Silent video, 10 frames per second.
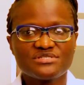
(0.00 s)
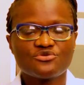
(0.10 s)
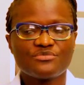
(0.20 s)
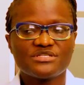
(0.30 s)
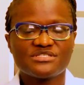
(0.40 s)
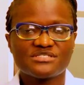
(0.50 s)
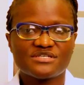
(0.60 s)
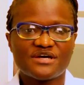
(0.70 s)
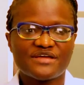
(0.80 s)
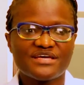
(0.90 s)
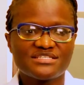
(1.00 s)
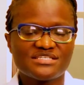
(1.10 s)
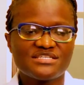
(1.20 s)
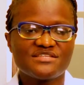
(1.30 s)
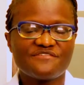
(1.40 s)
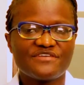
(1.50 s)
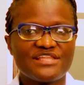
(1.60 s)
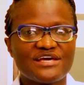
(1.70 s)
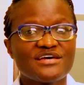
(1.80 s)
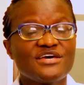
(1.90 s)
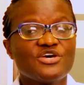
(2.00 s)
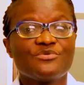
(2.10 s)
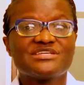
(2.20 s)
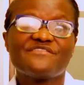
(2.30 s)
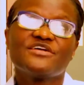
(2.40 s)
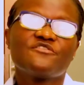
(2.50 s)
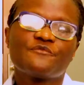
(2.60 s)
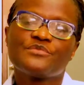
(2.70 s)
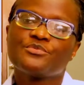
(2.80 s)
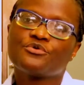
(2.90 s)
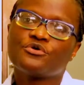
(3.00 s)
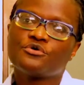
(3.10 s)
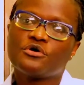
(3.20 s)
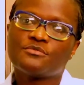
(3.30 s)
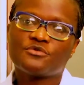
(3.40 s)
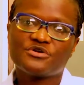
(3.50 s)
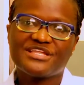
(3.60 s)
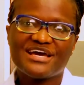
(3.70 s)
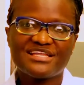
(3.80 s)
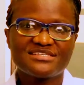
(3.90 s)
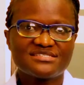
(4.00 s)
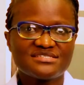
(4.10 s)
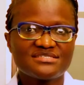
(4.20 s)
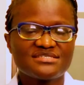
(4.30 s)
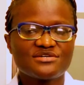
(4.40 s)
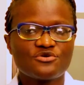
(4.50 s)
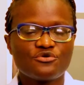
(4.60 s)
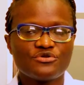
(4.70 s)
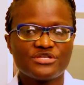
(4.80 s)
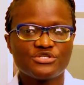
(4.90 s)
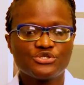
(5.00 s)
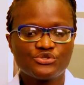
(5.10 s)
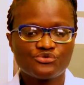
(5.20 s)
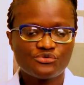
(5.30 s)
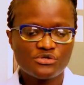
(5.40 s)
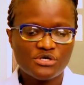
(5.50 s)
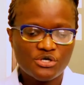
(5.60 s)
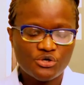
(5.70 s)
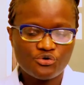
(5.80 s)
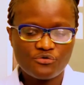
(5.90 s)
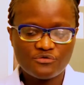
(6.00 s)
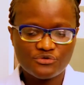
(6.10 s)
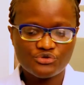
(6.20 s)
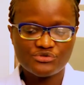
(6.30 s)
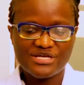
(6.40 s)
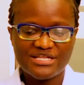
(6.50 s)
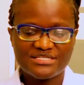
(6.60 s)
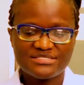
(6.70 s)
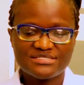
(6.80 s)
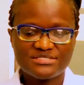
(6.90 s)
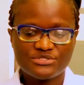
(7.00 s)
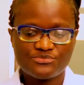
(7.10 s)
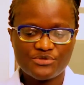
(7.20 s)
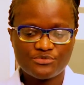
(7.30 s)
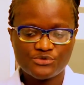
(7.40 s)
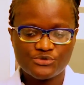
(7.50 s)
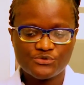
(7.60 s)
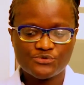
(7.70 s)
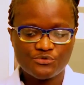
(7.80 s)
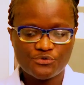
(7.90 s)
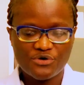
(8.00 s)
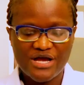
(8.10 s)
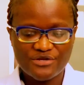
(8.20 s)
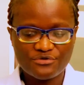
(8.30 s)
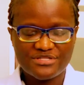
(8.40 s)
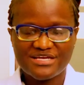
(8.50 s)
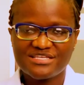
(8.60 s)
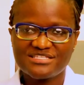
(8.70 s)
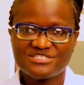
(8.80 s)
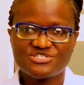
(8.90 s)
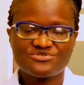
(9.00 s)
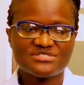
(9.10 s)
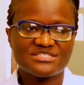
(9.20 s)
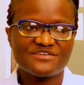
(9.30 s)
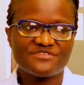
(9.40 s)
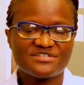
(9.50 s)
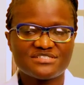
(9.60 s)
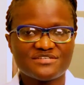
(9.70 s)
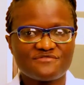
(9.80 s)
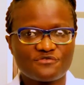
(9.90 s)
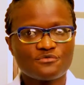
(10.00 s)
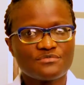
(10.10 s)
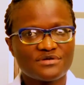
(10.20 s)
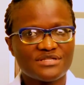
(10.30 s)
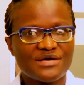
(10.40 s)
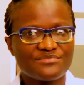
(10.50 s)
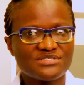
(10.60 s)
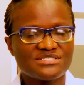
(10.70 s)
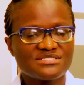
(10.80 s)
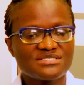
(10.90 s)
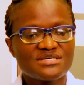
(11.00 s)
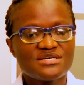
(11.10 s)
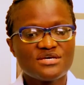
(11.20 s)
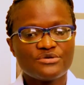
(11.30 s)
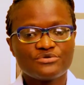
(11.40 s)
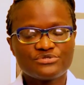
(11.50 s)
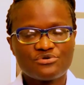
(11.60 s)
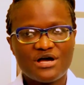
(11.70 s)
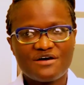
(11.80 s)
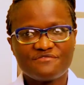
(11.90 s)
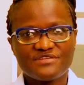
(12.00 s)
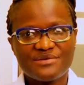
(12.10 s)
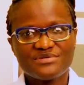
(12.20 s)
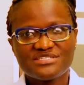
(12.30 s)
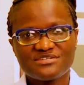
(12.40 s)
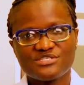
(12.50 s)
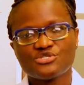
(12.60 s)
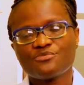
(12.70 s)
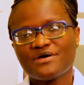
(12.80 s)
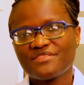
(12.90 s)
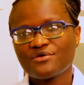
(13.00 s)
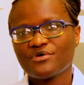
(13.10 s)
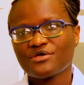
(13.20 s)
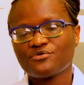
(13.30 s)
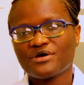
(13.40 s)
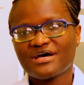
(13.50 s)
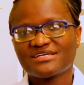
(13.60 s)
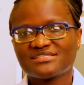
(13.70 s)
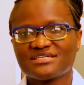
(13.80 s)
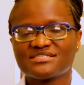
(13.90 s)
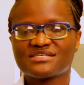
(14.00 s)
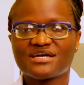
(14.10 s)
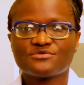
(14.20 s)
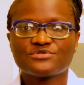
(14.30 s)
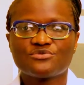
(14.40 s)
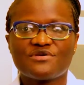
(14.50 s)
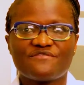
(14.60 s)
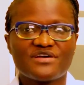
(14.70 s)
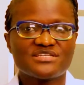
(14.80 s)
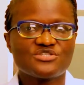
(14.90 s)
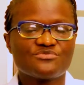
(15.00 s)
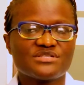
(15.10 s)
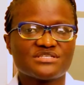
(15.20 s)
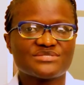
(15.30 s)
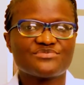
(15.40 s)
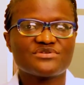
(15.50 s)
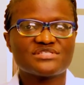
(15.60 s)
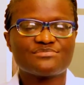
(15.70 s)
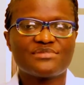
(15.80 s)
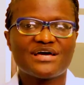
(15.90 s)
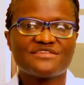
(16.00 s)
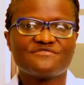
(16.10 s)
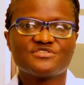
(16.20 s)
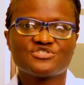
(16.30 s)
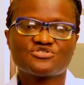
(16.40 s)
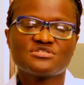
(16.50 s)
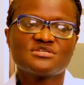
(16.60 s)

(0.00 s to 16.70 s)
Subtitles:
You may get kidney failure. You may have heard of people on dialysis who need to go do dialysis to be able to handle their kidney issues that have arisen from diabetes. We also have diabetic retinopathy, where your eyesight can also be affected. You might experience blurred vision.